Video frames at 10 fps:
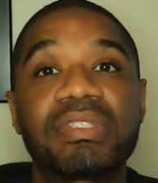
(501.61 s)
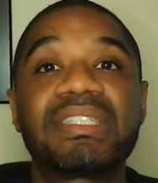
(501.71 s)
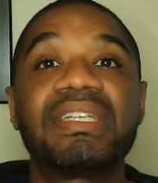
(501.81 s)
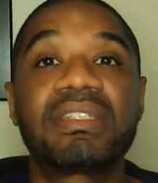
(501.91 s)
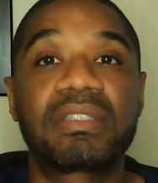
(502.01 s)

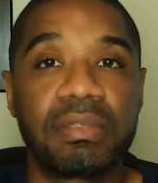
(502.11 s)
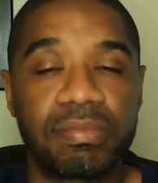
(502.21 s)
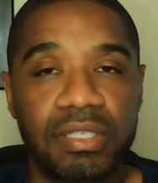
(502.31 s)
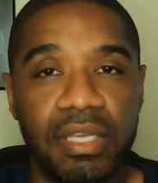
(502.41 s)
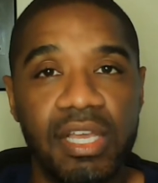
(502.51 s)

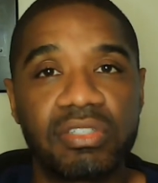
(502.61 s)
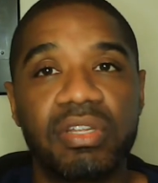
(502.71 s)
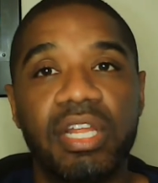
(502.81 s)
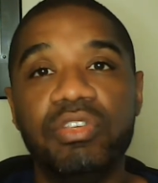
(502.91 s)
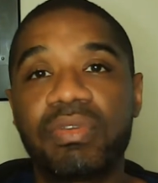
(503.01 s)
systems so
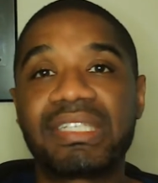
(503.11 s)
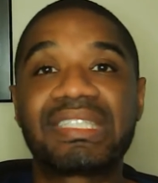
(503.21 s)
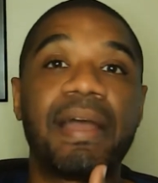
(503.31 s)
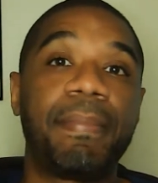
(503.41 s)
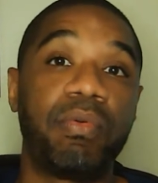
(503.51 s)
that you can
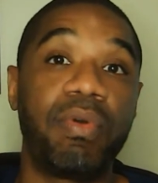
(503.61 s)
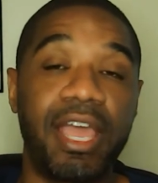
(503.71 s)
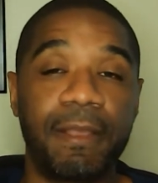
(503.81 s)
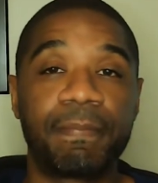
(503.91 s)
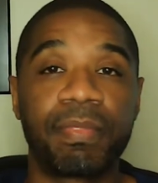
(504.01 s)
step
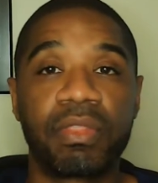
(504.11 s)
away,